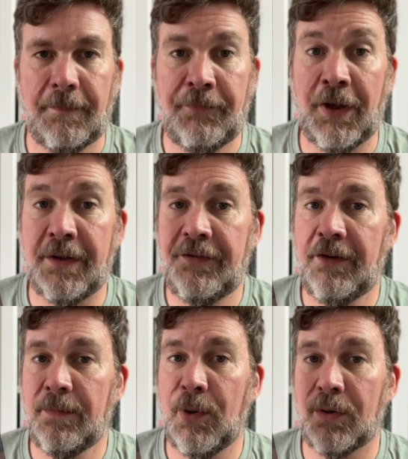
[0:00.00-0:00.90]
So this
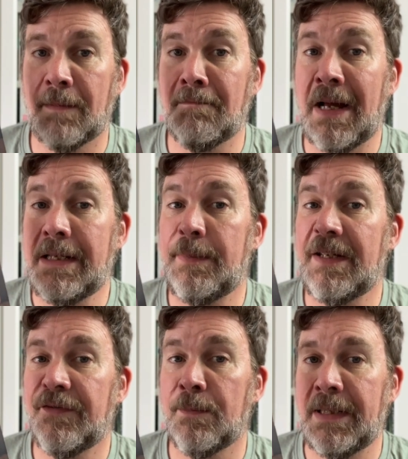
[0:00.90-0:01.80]
is a book that may be
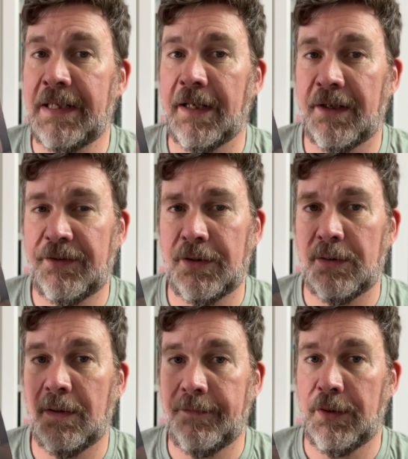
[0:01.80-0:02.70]
familiar
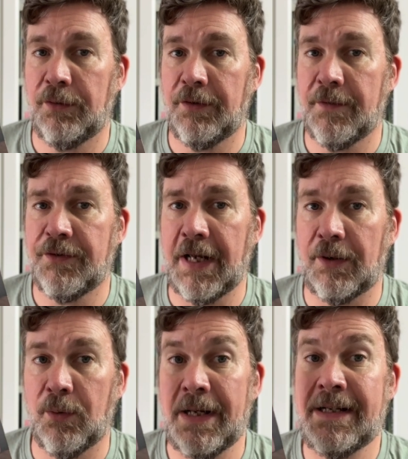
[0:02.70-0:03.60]
to viewers of the
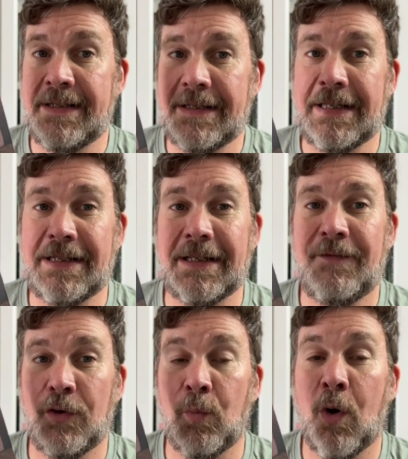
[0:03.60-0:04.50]
channel. And indeed,
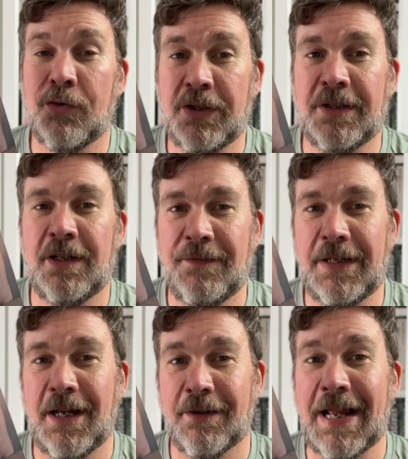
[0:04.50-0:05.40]
if you're watching this
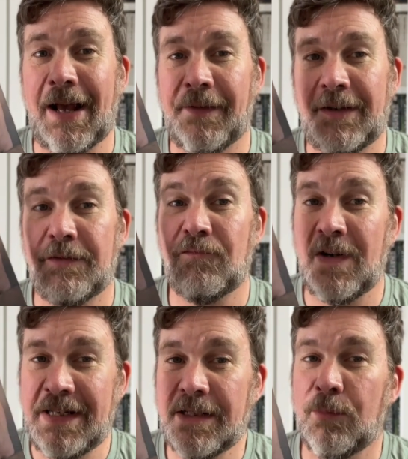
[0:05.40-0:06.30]
video now, there's a
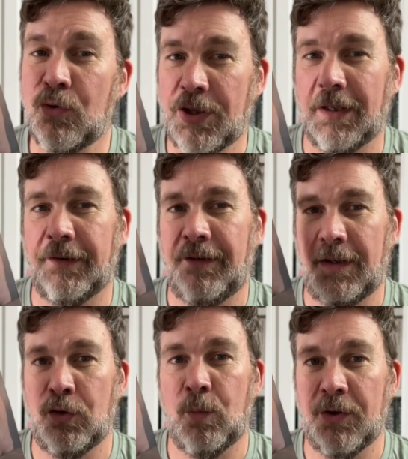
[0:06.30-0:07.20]
reasonable chance that
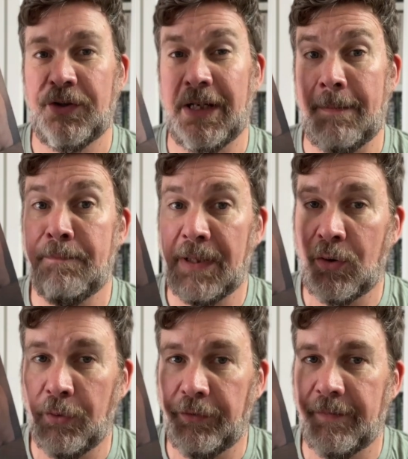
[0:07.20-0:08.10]
you're watching it
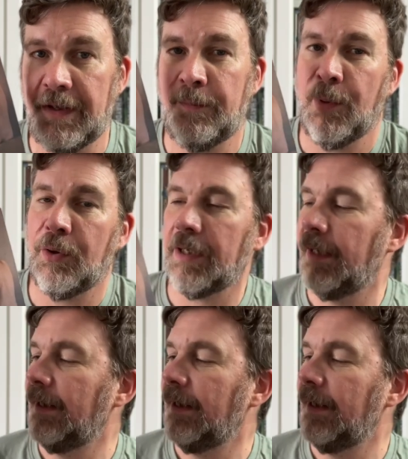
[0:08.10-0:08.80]
because of this book.